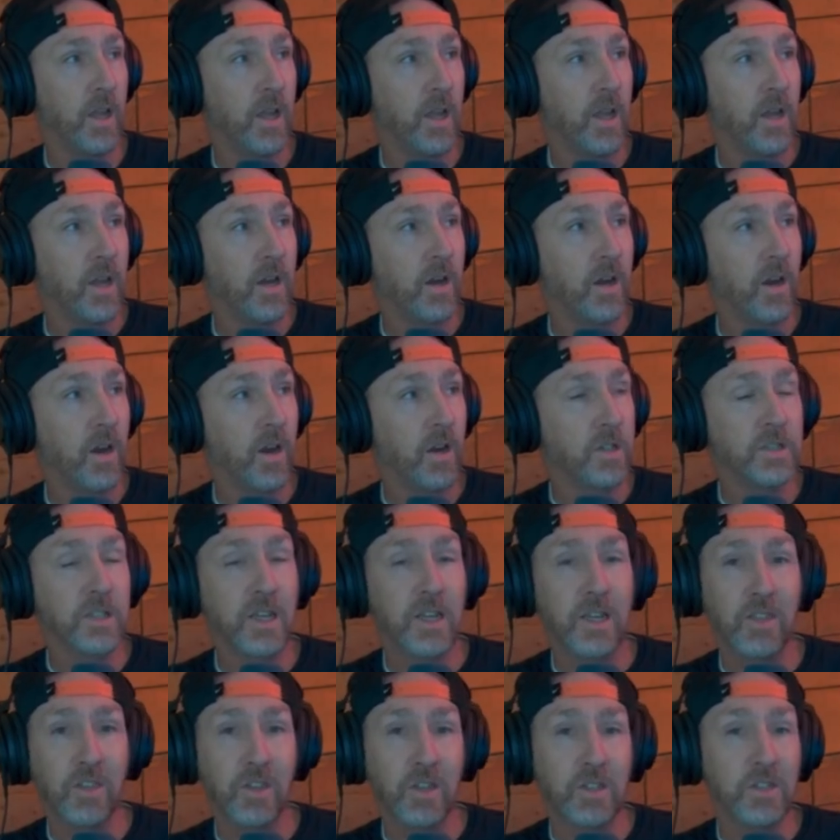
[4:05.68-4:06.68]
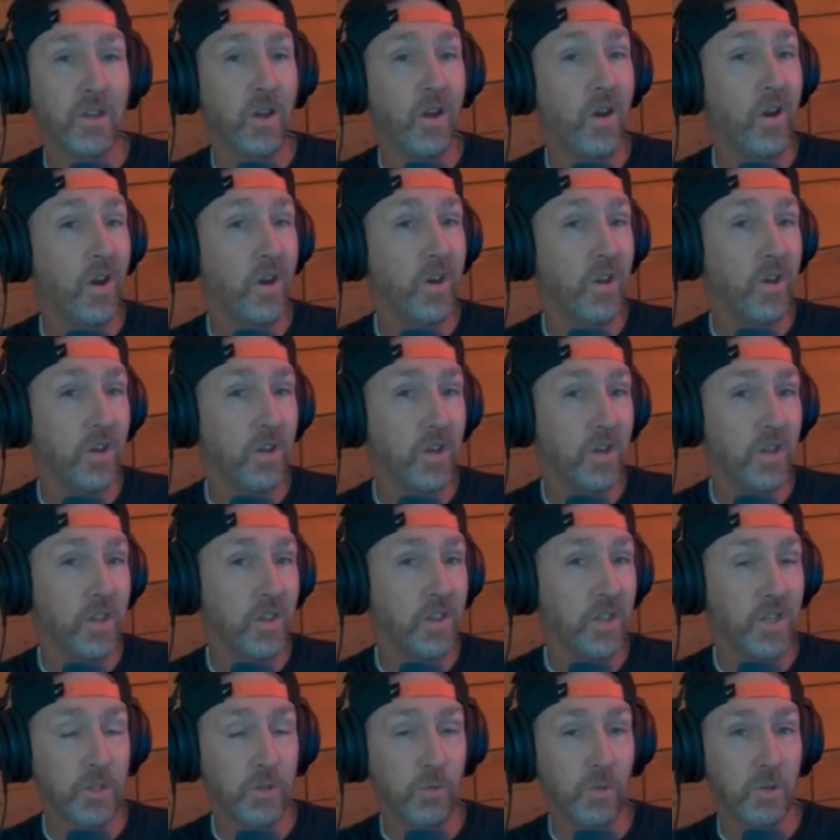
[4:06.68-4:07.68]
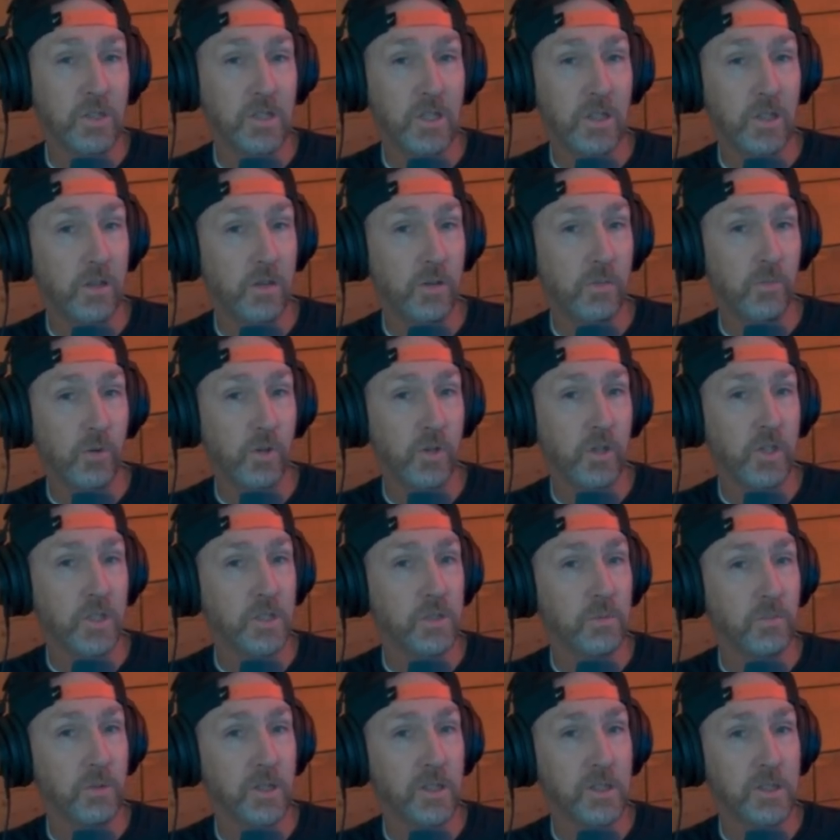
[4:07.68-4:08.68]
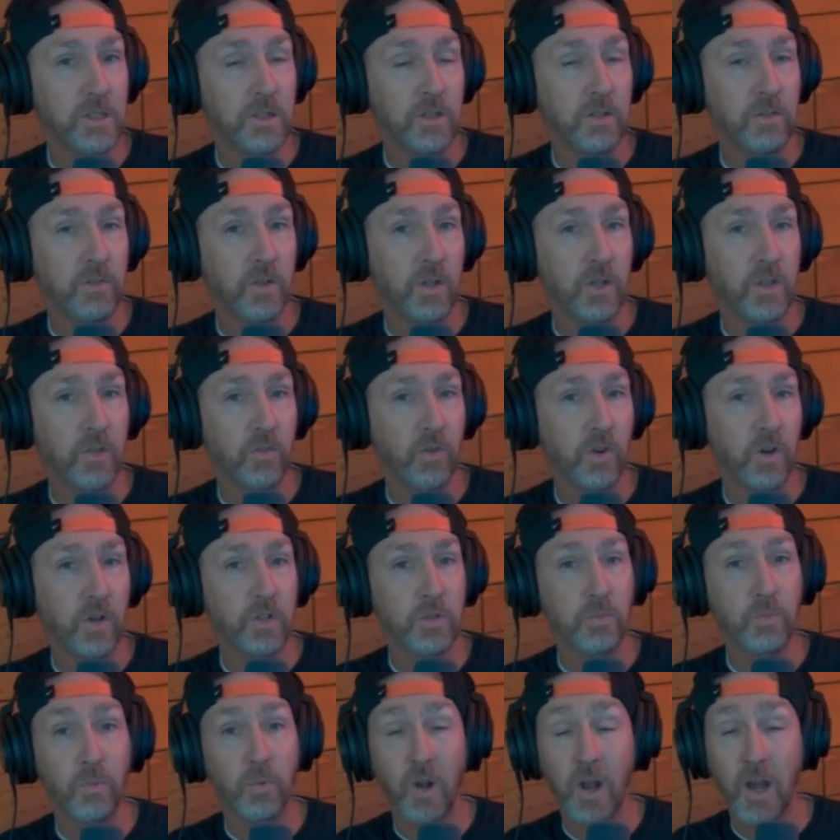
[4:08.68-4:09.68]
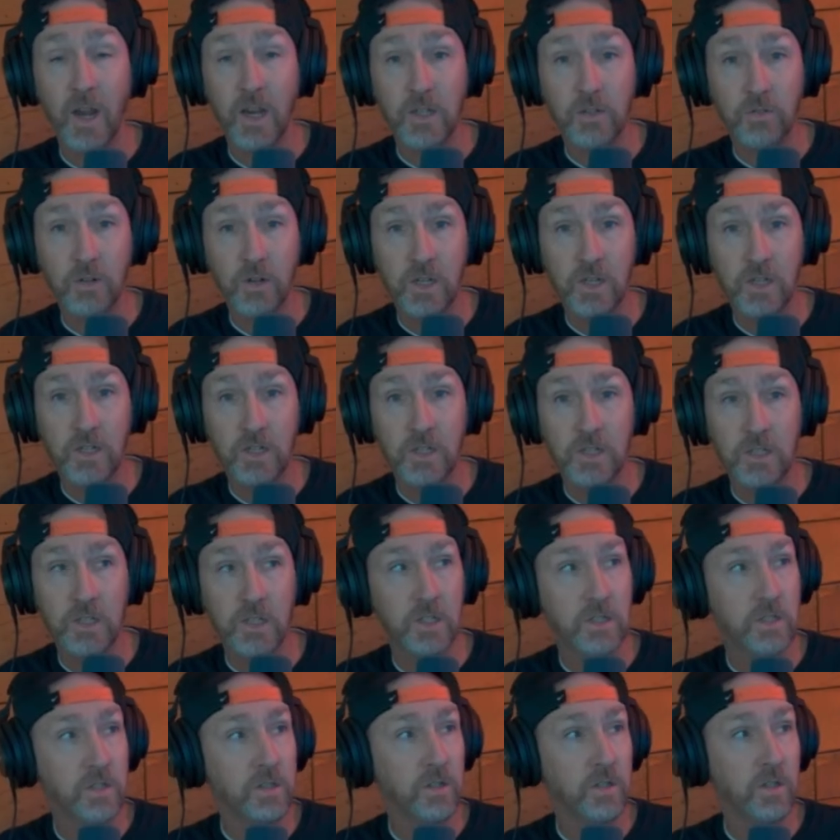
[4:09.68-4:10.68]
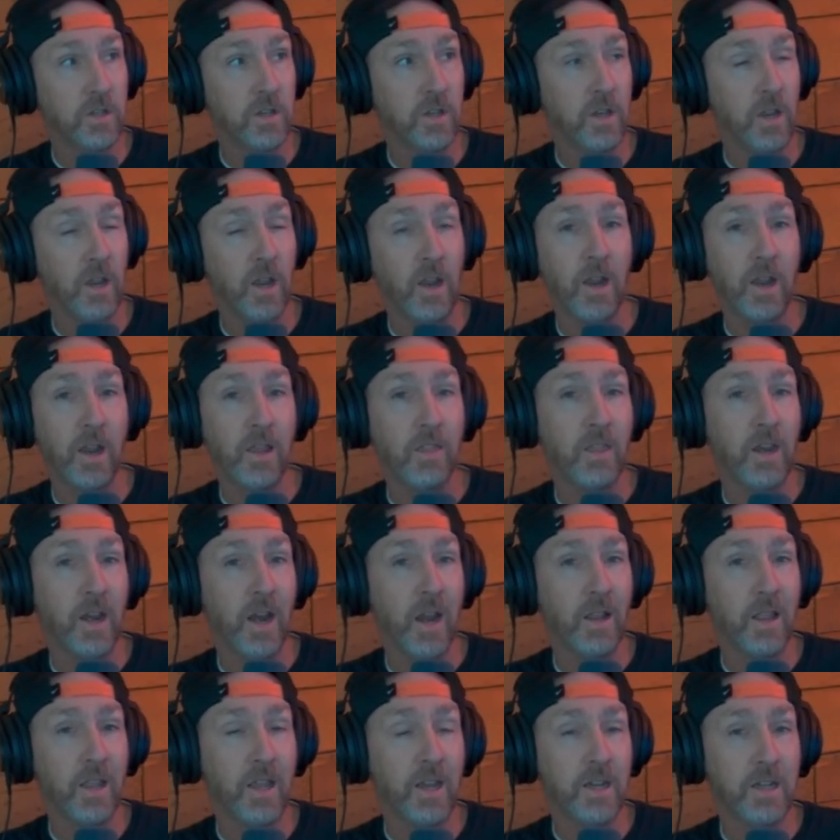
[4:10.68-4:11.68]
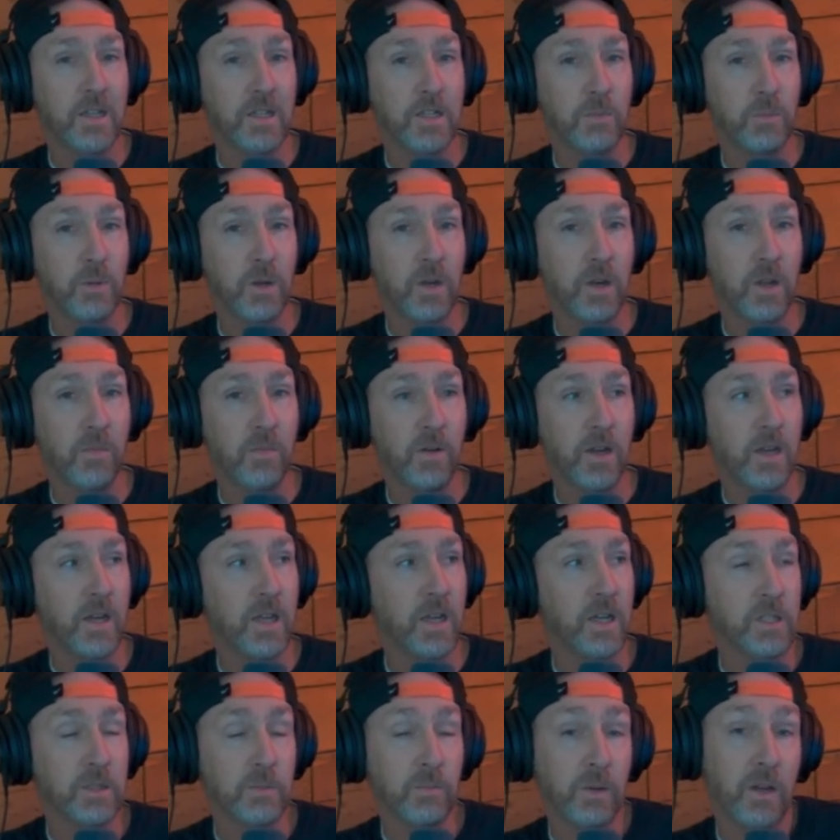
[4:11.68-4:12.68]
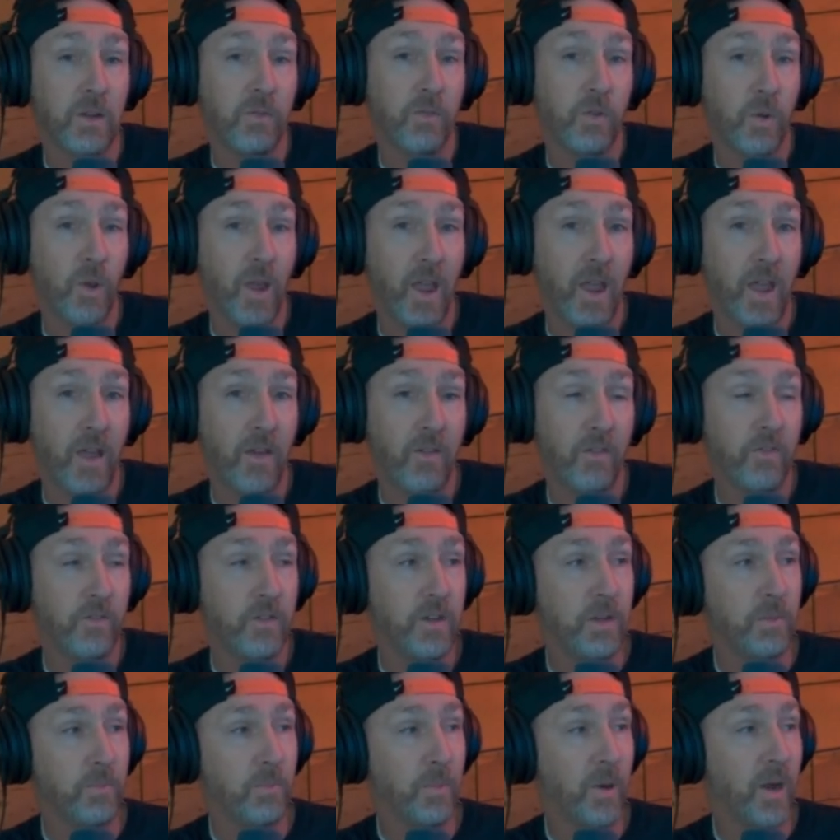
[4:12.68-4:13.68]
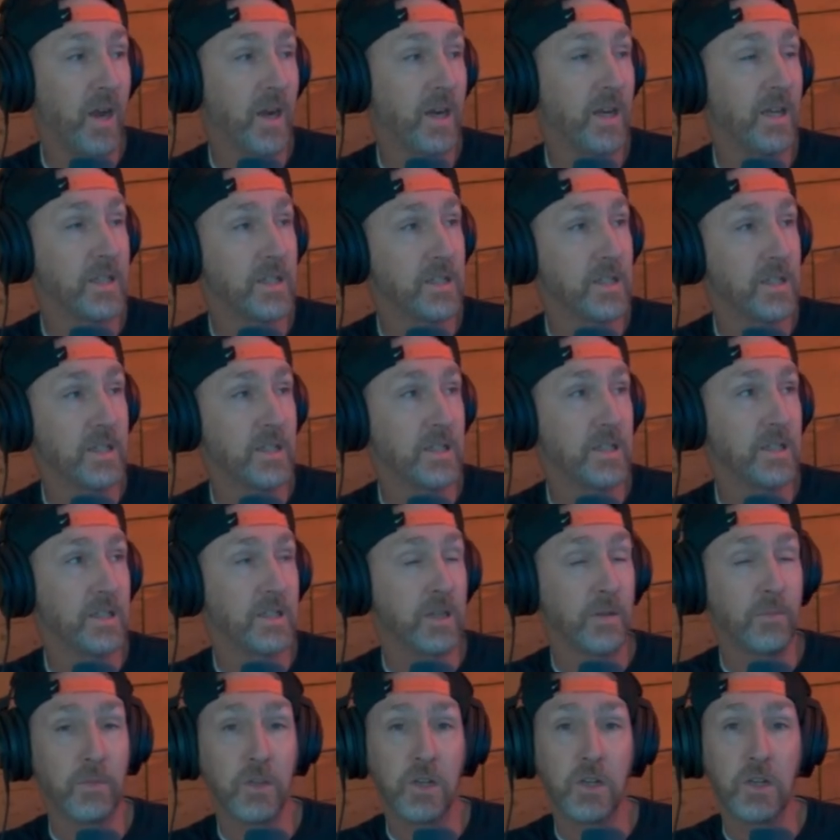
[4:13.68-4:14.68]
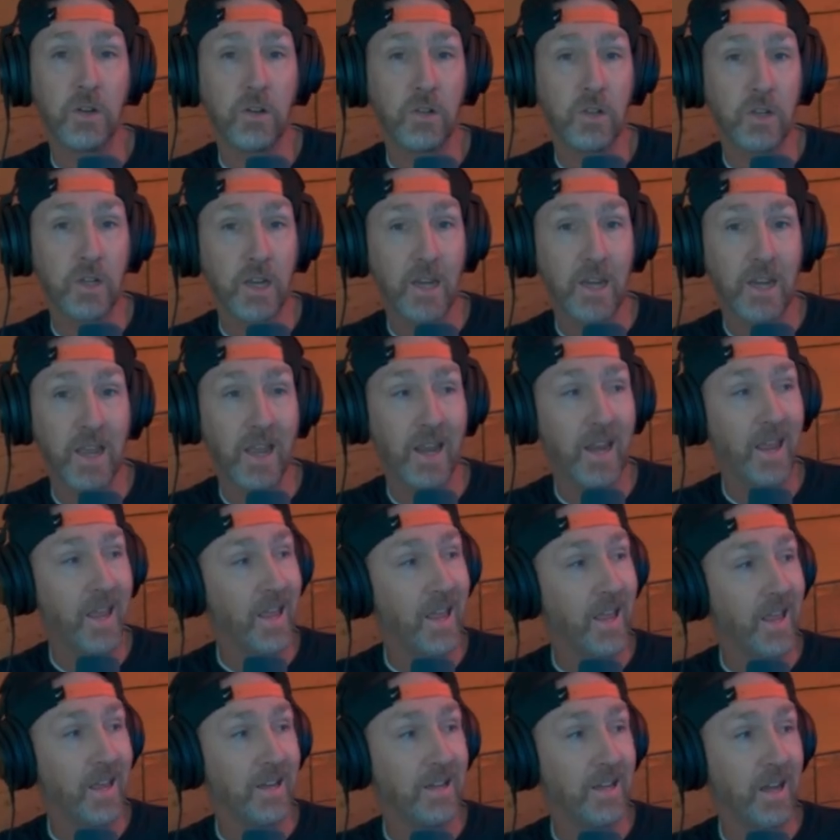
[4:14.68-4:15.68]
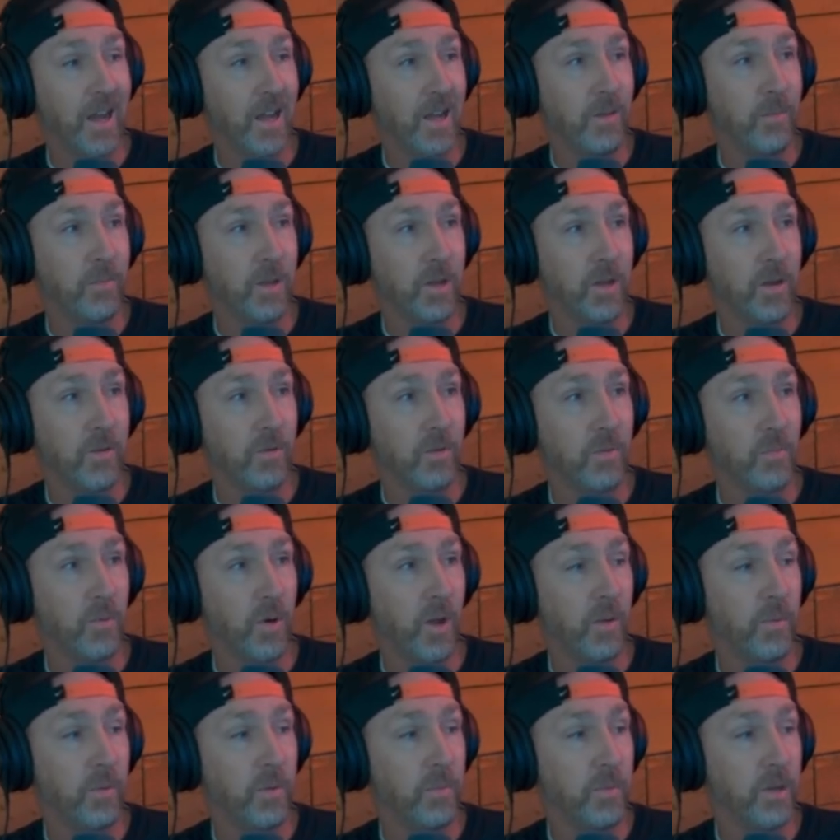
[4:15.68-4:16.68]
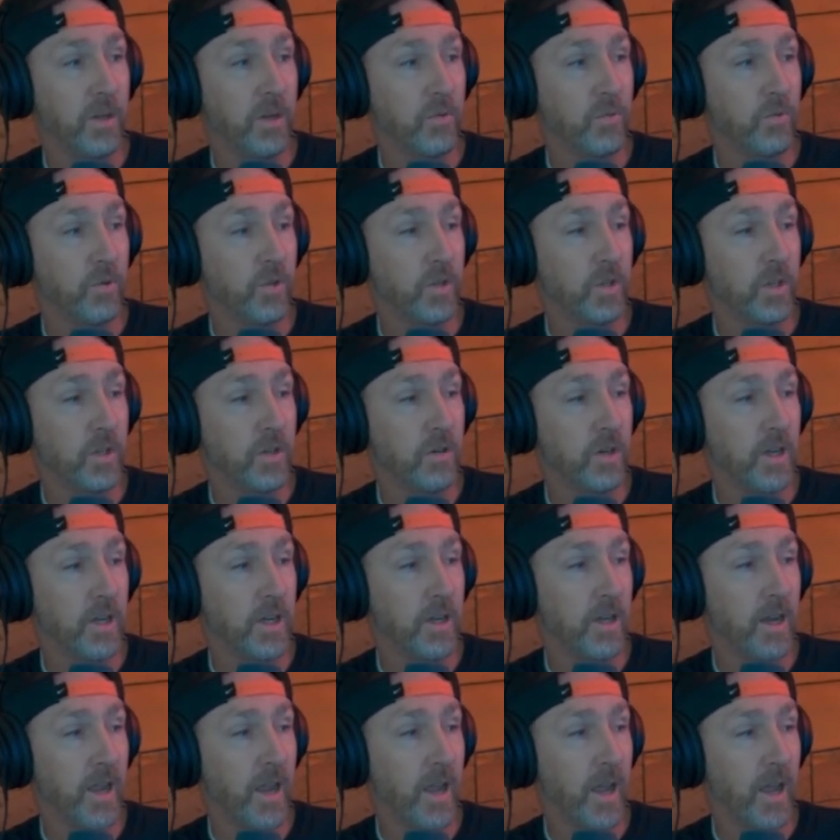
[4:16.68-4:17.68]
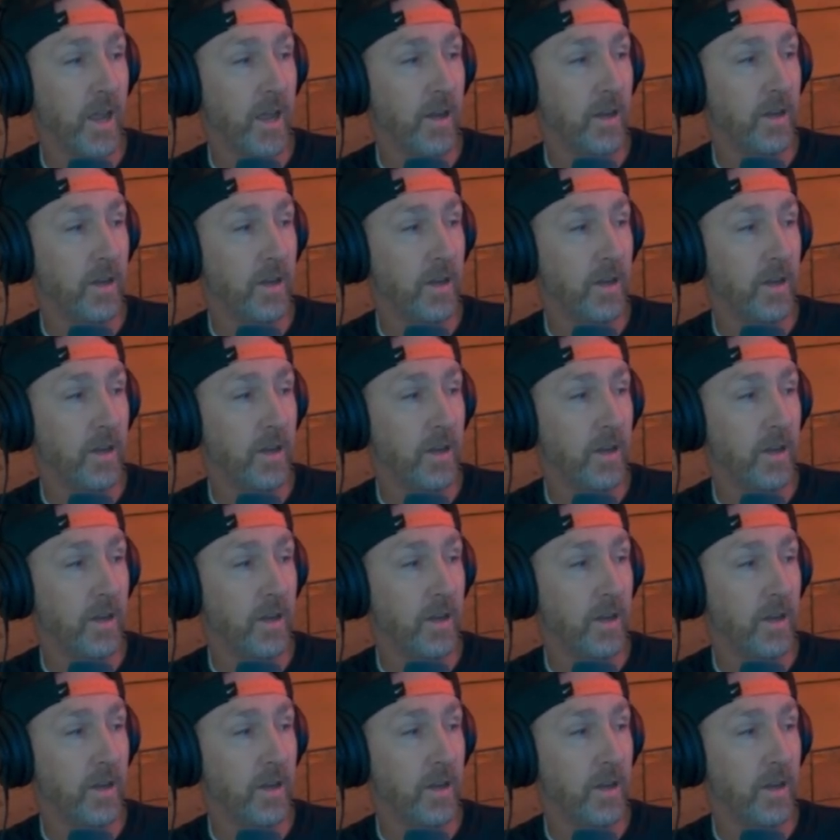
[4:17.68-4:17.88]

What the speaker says: Cards like this are good. This one's a little more expensive as far as price range is concerned that I like to spend on my decks, but if you have deep pockets and this is something you're looking at, Danny Pink would probably be a really great add.